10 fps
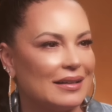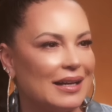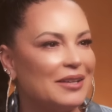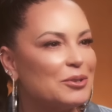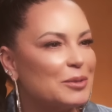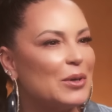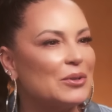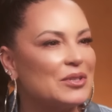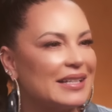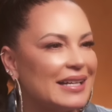How are you, you
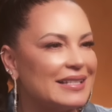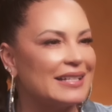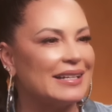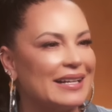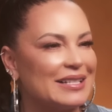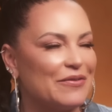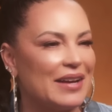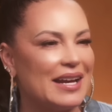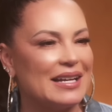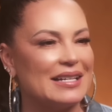supposed to, to, get to the next to be able phase? to